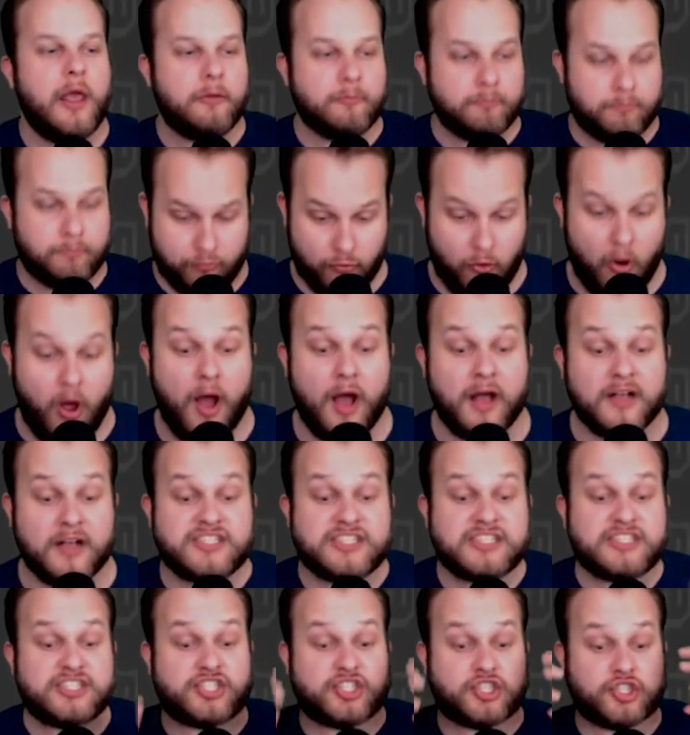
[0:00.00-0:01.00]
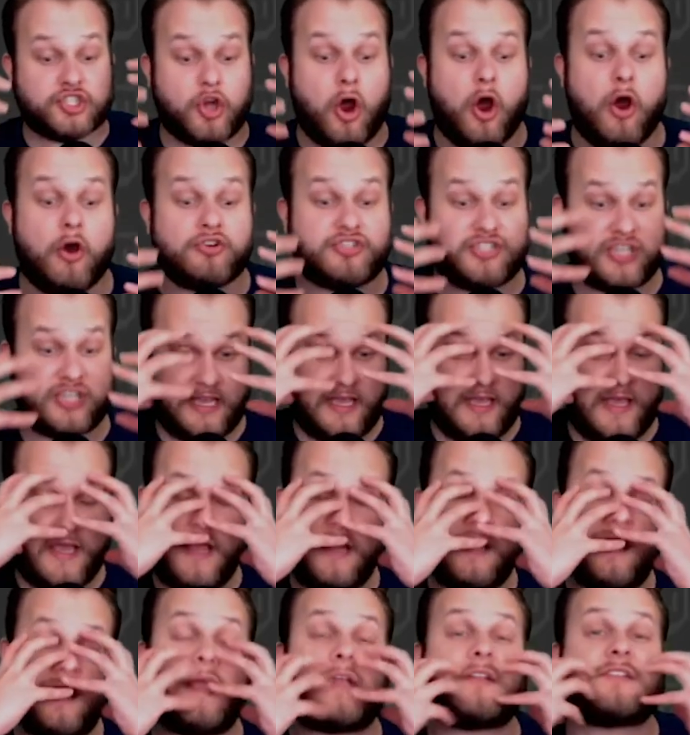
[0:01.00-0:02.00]
Bronx starts
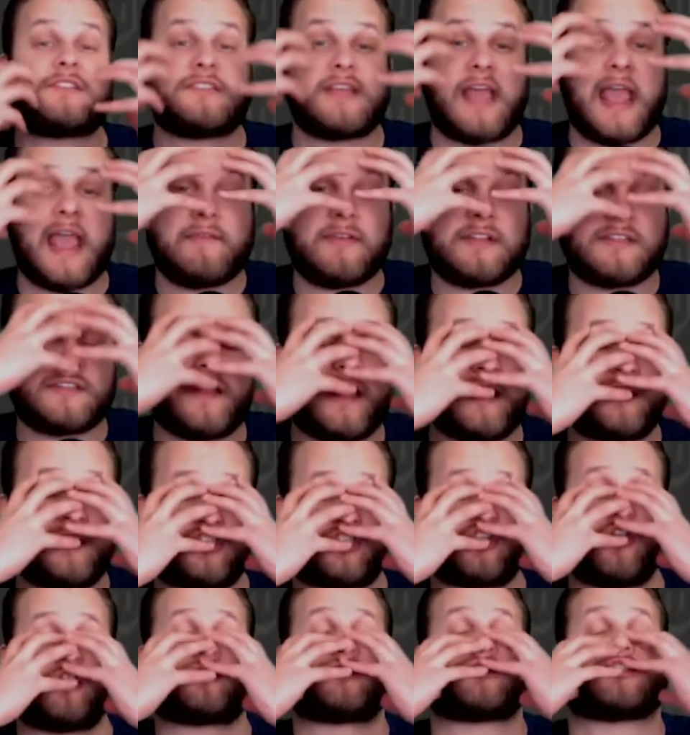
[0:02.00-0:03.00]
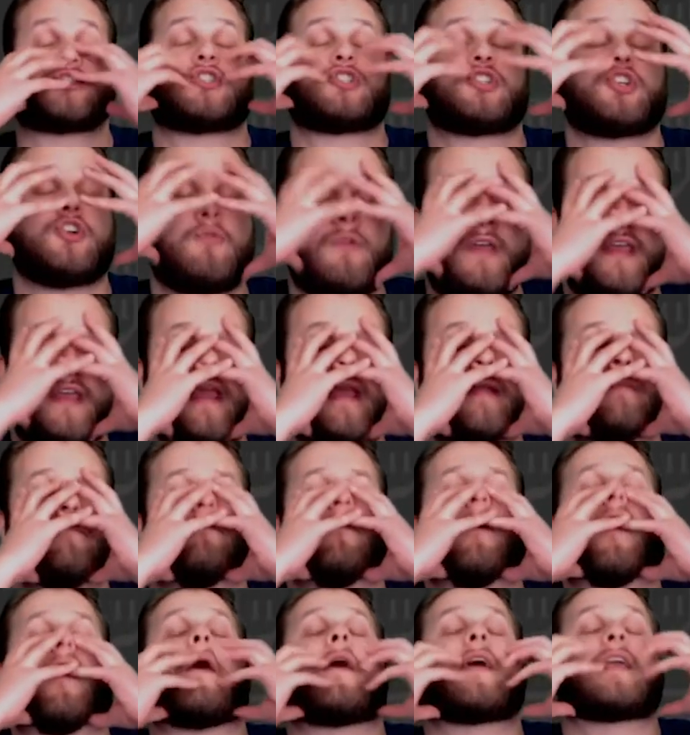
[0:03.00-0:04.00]
eating David, like starts chewing and
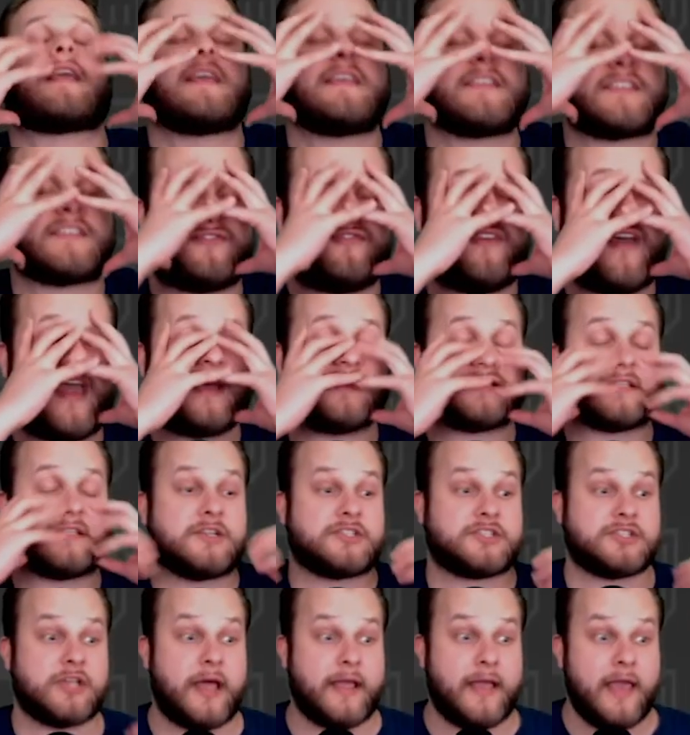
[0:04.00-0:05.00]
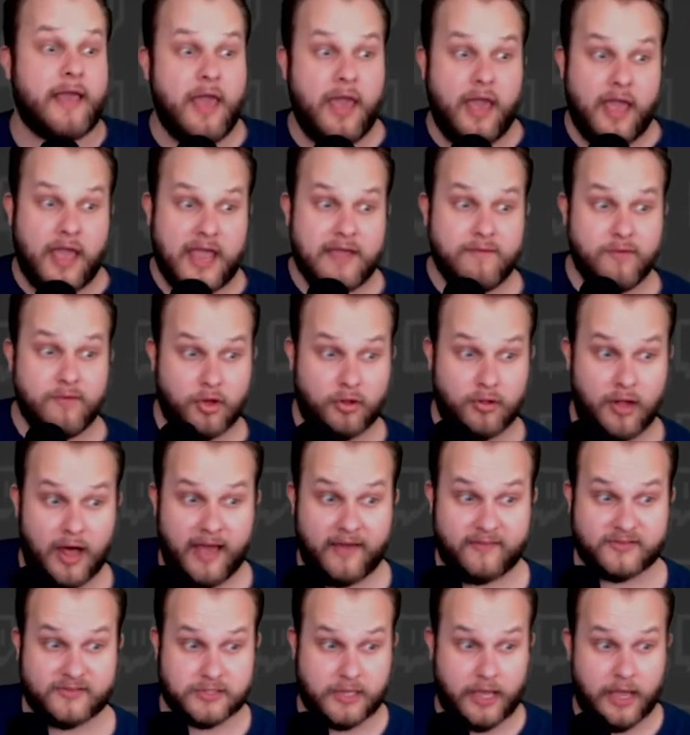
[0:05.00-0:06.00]
mauling his face, and it's like even
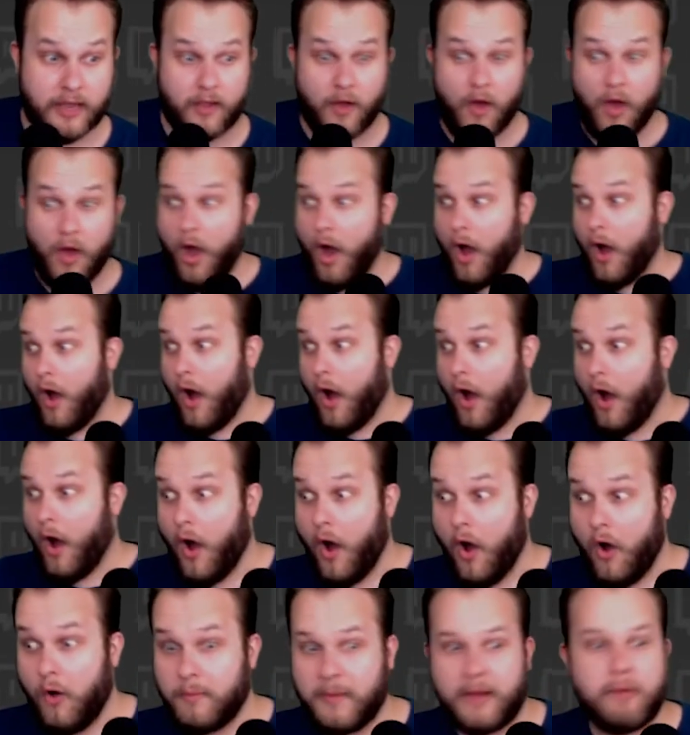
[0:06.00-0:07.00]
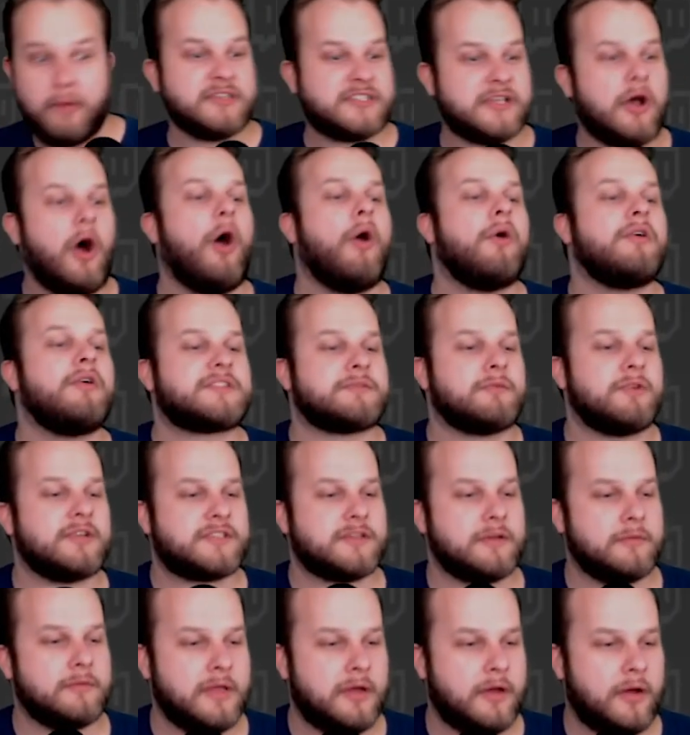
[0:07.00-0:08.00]
Goliath's like, oh,
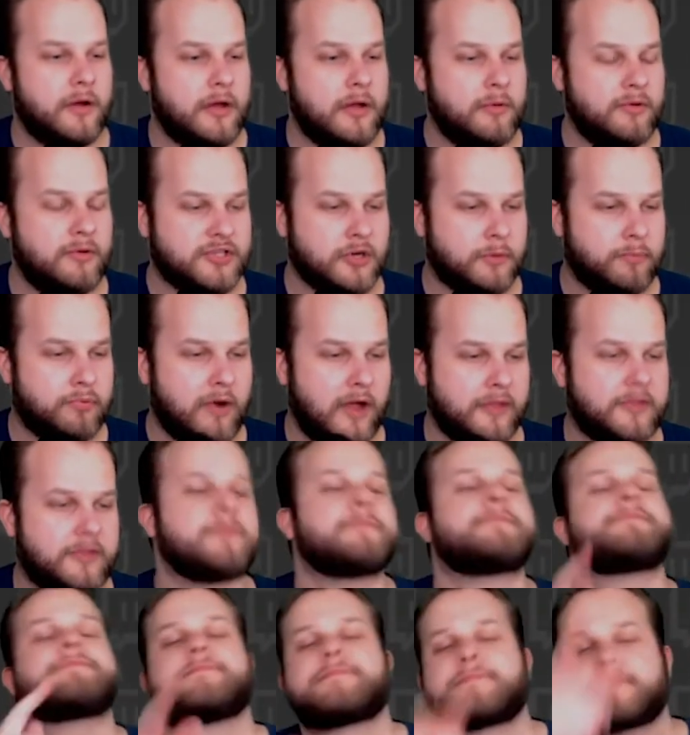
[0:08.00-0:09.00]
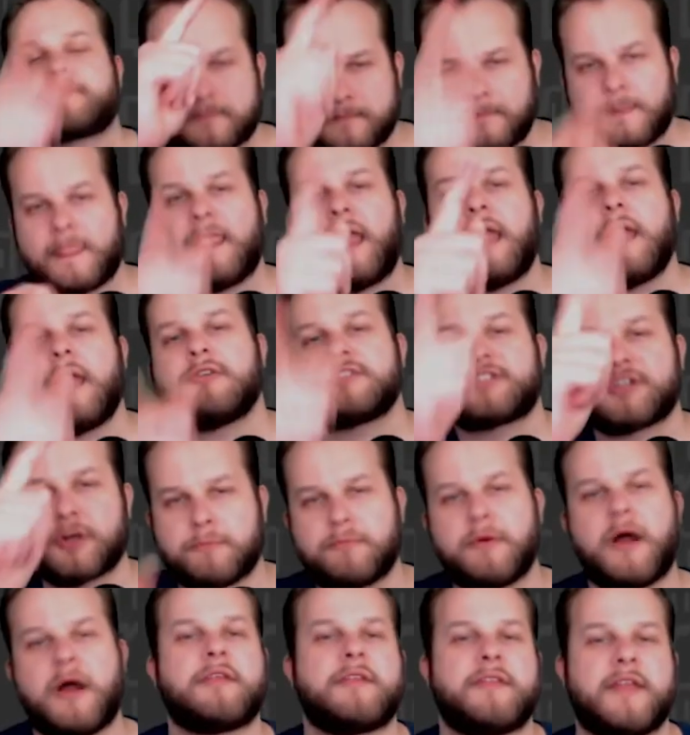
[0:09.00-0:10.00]
it was her brother. It was her
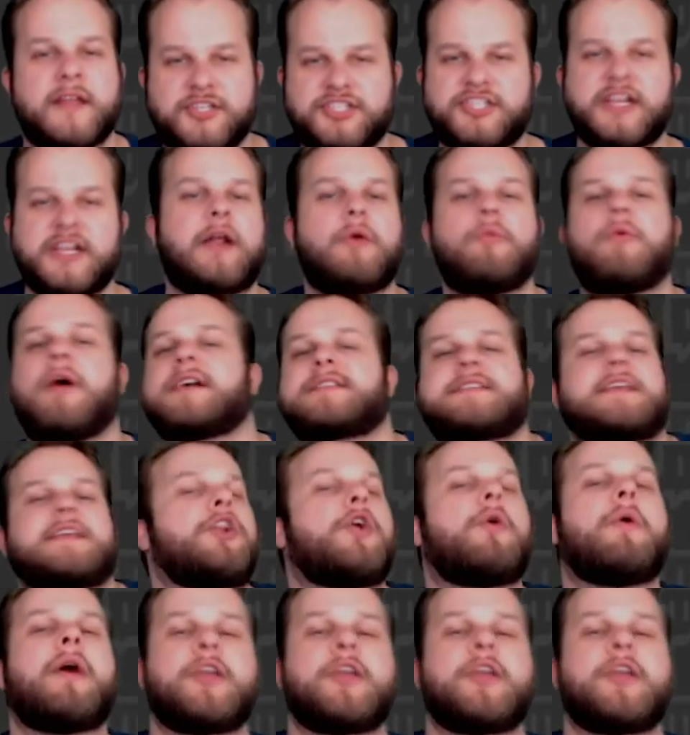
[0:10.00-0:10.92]
brother then, Chad. It was, you know what,